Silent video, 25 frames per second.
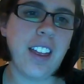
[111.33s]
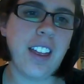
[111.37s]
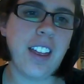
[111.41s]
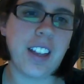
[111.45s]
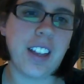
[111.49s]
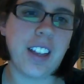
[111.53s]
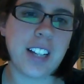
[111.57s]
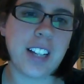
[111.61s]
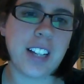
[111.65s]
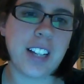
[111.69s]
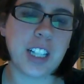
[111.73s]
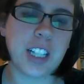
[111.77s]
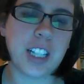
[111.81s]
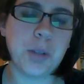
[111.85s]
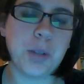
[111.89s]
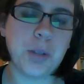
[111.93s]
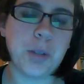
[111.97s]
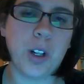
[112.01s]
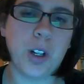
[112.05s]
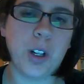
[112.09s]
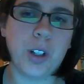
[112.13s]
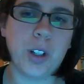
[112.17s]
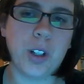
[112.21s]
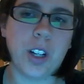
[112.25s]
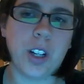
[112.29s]
that talked
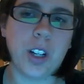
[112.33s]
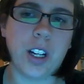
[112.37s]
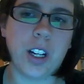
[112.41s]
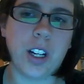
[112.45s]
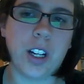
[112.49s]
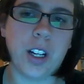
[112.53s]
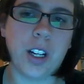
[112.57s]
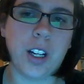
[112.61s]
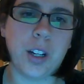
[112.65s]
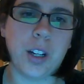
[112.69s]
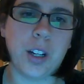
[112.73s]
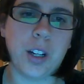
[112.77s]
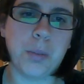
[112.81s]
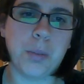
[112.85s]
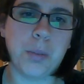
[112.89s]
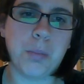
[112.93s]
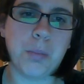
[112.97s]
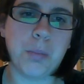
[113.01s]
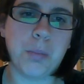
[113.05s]
about that